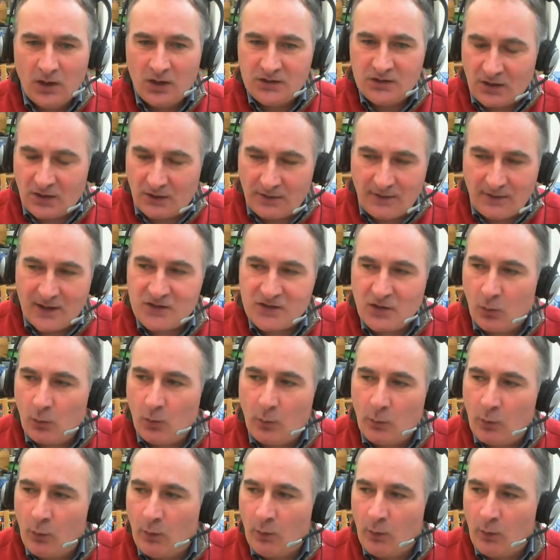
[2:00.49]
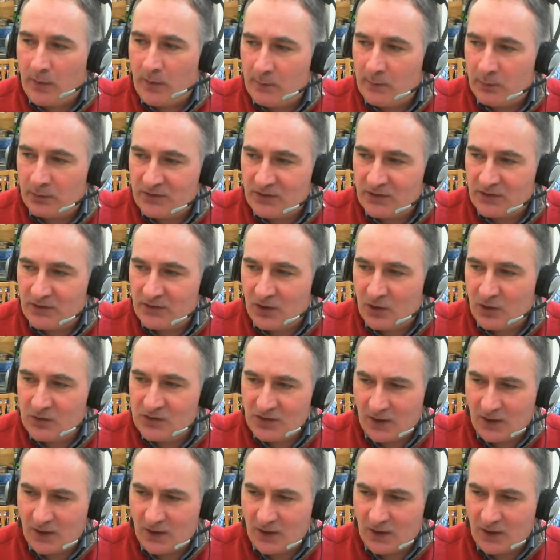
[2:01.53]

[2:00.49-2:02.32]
So, and that's not what we people to do.